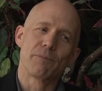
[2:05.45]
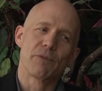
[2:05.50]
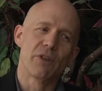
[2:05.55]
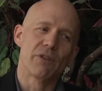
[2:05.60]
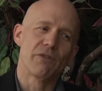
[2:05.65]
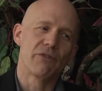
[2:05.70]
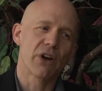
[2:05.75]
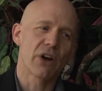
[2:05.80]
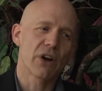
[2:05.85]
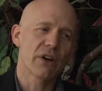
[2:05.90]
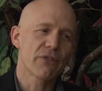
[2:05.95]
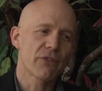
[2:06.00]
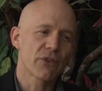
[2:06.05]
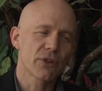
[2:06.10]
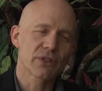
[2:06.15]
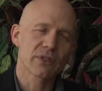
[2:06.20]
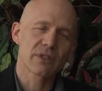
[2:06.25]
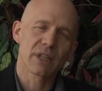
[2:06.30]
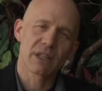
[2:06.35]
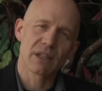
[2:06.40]
The very
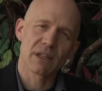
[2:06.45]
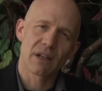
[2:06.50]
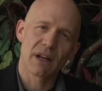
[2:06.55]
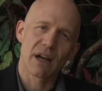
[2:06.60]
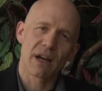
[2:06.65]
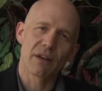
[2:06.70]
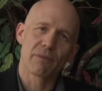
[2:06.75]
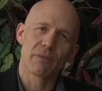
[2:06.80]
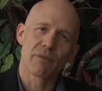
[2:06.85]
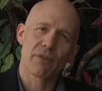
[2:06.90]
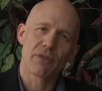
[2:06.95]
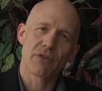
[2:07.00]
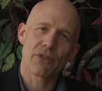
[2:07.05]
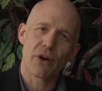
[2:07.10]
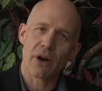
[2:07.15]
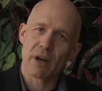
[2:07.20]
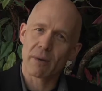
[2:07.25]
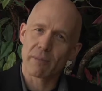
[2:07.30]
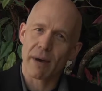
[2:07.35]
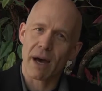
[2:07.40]
first thing that I
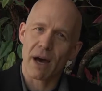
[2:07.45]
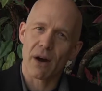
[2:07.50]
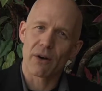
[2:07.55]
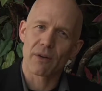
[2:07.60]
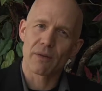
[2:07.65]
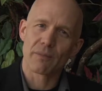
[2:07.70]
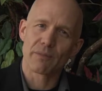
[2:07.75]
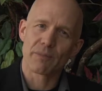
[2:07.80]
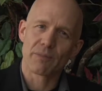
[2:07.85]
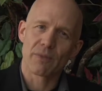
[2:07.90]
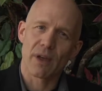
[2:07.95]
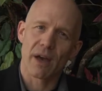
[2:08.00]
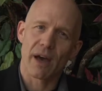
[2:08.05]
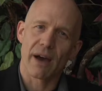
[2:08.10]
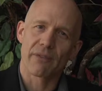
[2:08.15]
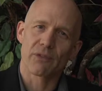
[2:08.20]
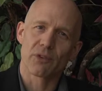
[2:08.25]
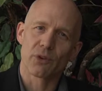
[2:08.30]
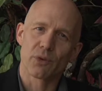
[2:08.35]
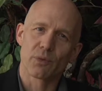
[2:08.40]
thought about
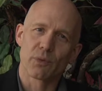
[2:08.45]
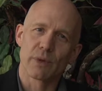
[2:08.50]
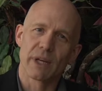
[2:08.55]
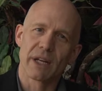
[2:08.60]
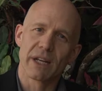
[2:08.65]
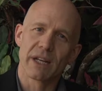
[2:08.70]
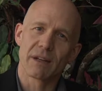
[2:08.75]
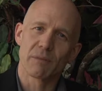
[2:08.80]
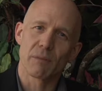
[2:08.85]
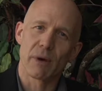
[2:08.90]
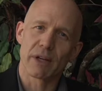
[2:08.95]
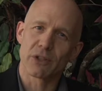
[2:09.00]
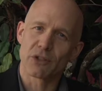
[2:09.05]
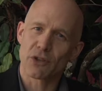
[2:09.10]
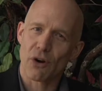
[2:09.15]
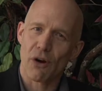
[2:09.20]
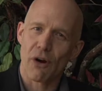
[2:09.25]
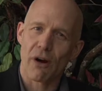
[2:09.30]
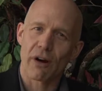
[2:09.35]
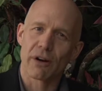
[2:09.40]
after reading my
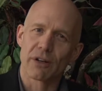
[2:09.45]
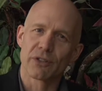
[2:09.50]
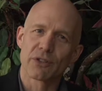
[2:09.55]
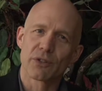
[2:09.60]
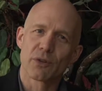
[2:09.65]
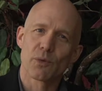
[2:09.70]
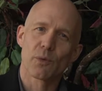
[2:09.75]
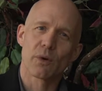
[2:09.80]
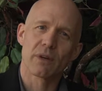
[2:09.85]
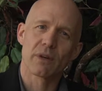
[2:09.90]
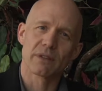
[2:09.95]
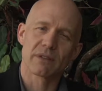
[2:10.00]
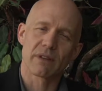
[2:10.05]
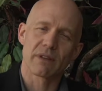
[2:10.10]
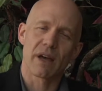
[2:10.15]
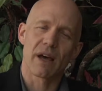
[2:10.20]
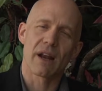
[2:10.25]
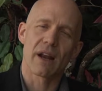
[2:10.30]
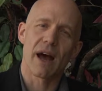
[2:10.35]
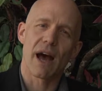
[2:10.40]
charge was
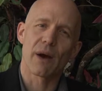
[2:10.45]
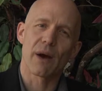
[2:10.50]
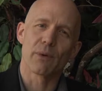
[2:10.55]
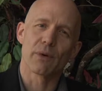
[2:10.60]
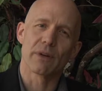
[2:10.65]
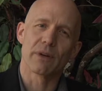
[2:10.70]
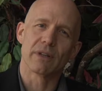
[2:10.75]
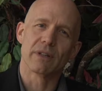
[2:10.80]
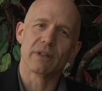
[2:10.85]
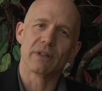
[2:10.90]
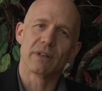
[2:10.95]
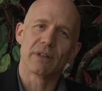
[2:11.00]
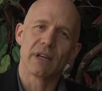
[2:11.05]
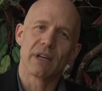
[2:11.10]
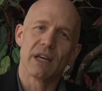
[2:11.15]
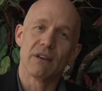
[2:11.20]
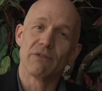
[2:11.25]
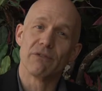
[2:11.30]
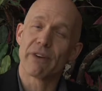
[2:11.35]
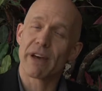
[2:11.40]
that I would
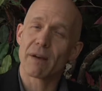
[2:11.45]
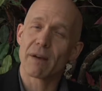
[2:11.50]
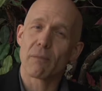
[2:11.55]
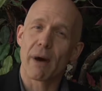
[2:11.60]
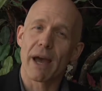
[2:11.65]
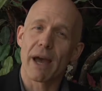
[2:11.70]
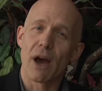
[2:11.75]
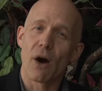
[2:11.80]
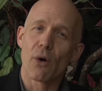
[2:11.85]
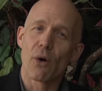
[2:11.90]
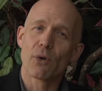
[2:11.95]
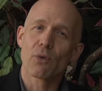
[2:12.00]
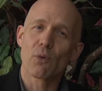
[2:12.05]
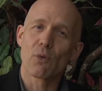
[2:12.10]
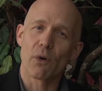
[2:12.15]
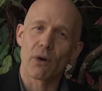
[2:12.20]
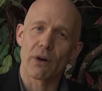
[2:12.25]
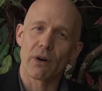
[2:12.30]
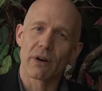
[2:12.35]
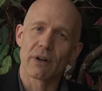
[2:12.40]
invent my own
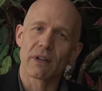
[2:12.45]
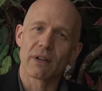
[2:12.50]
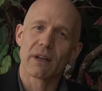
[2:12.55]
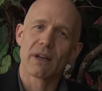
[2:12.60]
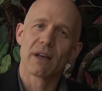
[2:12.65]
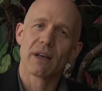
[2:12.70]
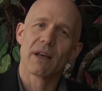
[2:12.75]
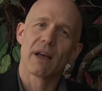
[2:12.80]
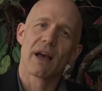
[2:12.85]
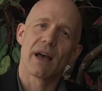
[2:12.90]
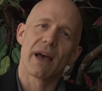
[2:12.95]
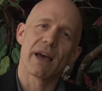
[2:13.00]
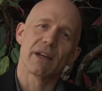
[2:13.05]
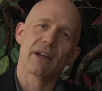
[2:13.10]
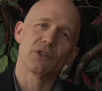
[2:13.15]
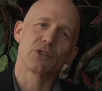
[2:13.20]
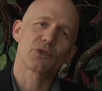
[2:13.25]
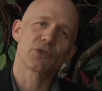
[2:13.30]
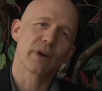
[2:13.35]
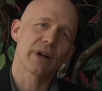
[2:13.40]
word
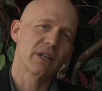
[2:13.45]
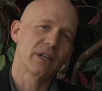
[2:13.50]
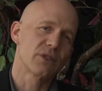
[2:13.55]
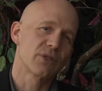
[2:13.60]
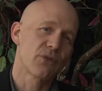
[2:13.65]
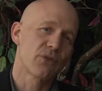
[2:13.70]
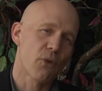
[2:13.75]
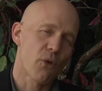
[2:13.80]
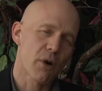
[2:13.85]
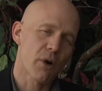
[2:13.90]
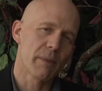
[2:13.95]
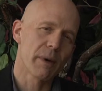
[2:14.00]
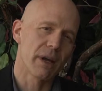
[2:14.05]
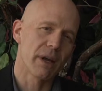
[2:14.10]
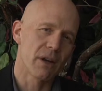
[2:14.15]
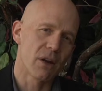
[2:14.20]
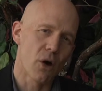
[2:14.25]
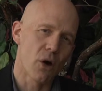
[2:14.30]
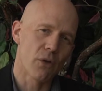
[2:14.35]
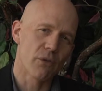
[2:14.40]
and transform it
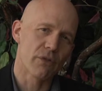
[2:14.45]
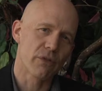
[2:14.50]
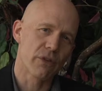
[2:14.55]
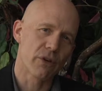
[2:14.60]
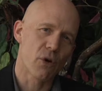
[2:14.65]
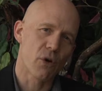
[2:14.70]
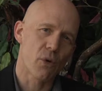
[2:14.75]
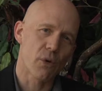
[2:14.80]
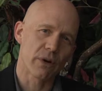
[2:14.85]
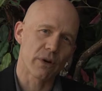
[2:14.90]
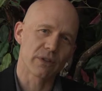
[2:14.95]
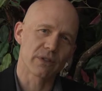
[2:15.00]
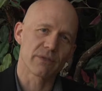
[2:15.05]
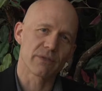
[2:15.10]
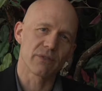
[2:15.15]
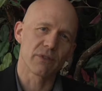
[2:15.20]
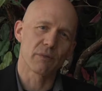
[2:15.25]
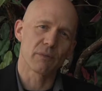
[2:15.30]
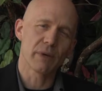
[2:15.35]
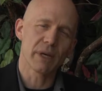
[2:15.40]
over the course
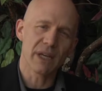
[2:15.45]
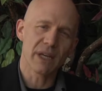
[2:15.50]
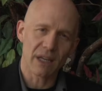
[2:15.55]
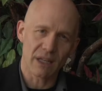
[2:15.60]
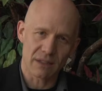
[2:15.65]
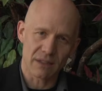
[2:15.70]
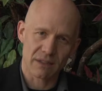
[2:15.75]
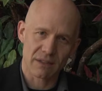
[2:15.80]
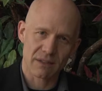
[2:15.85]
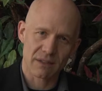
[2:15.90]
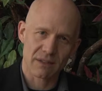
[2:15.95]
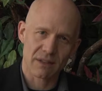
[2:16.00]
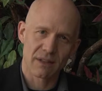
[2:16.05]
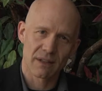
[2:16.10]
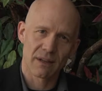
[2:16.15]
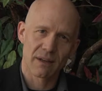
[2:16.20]
of the piece.